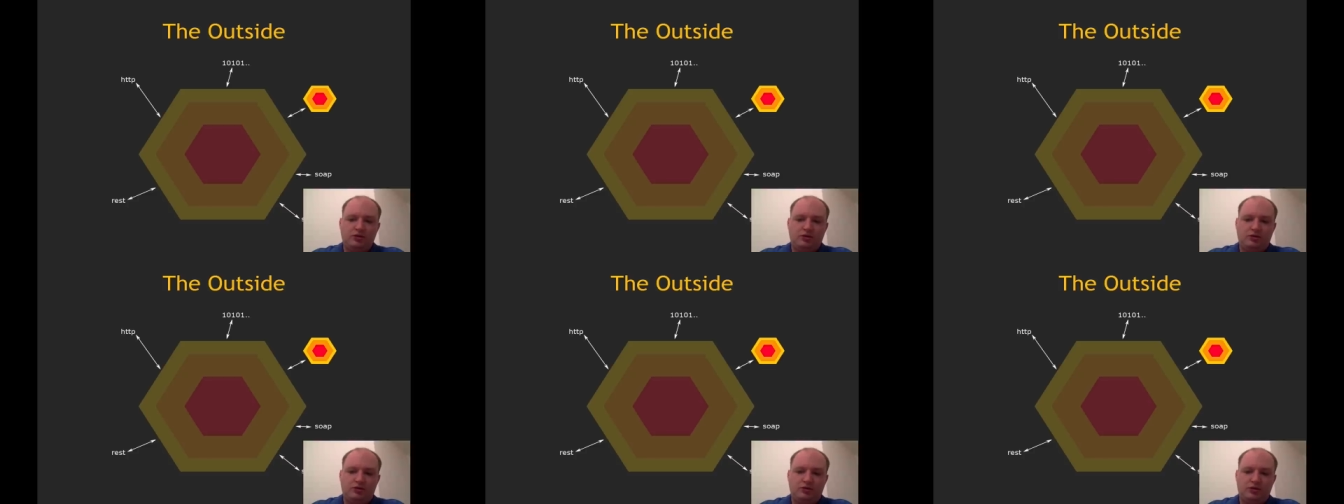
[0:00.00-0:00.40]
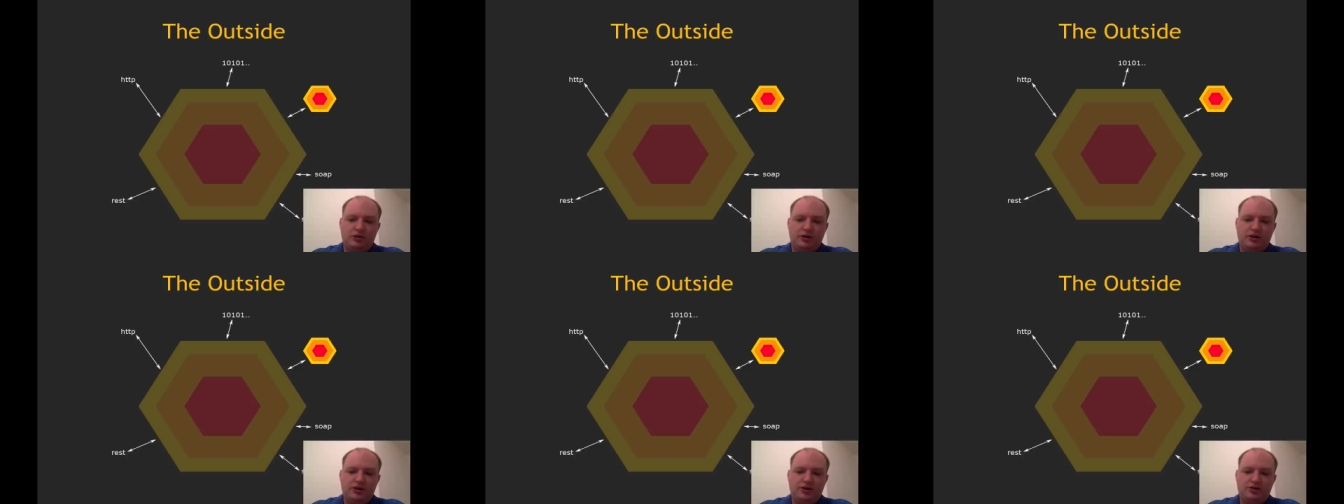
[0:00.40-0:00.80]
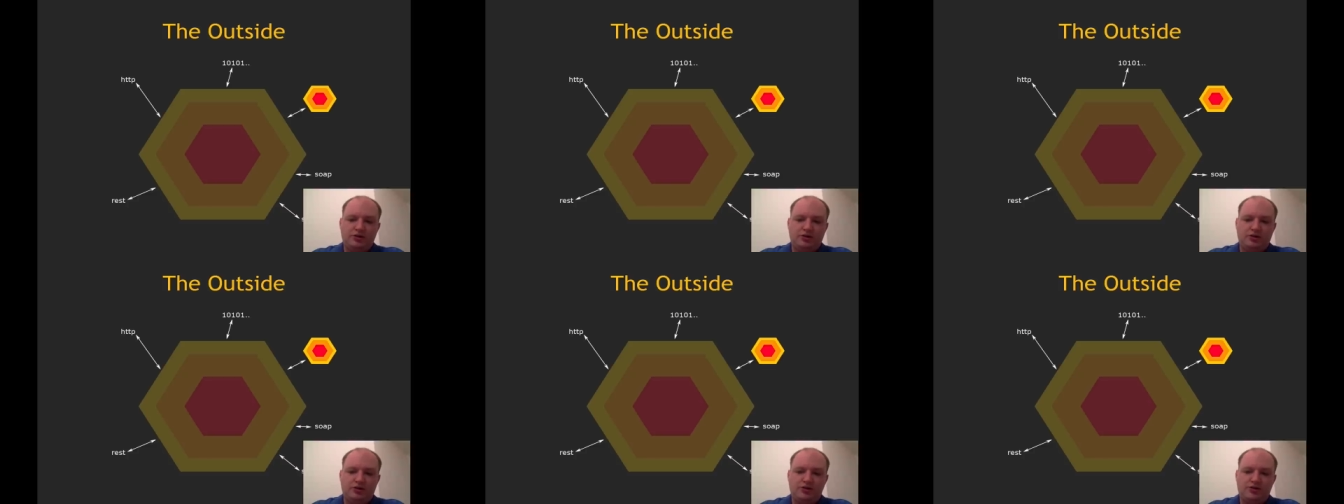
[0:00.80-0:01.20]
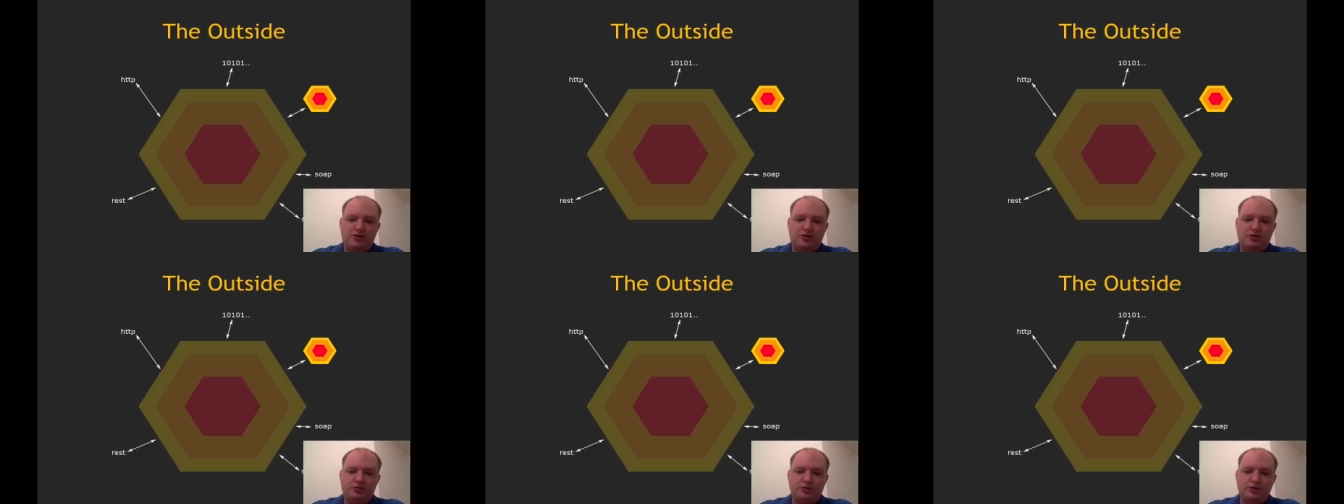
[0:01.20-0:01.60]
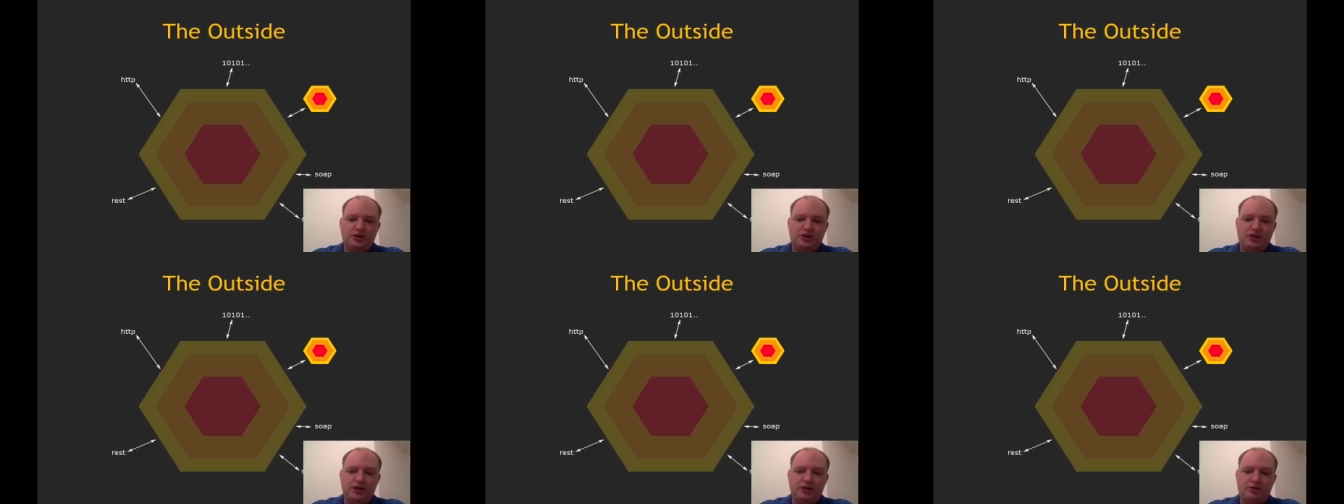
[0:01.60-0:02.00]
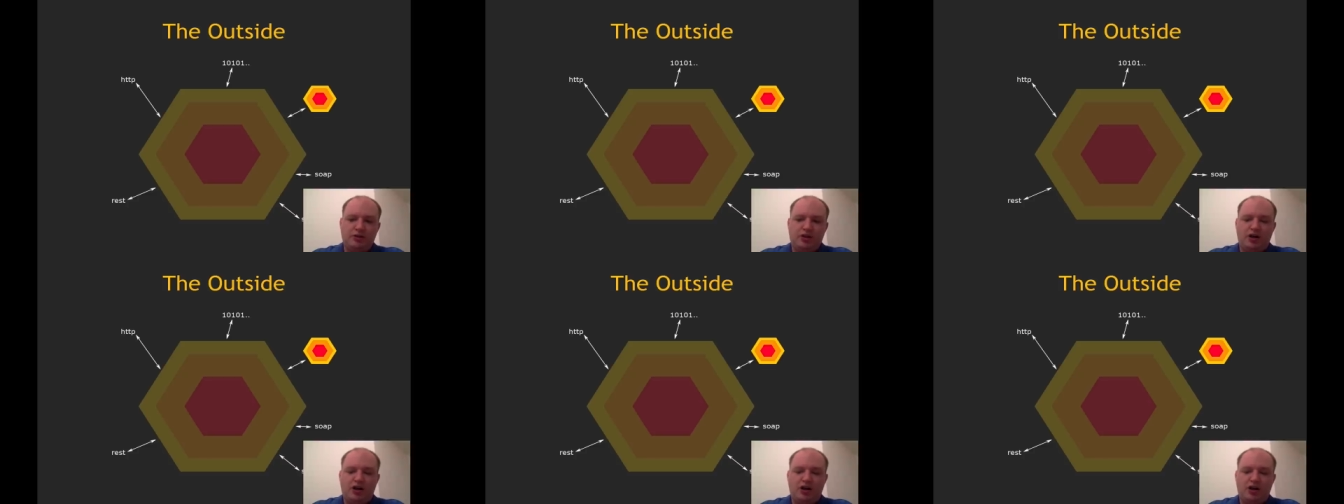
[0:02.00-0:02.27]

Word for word: or it could also communicate with